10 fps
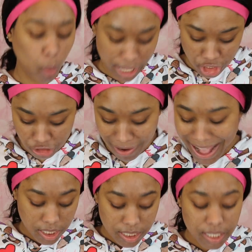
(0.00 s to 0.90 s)

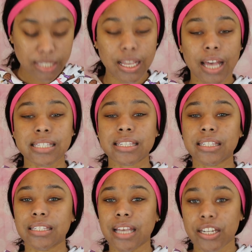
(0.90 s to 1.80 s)
witchcraft. This is
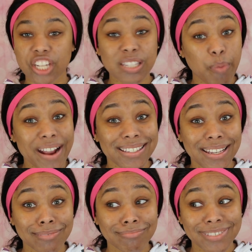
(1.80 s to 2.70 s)
such, it's
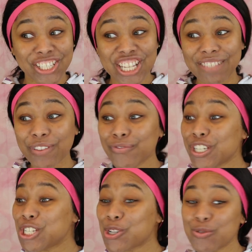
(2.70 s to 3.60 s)
pricey. She's
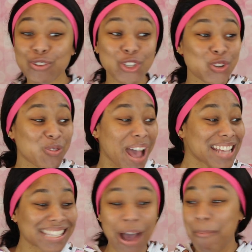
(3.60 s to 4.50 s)
$52 US.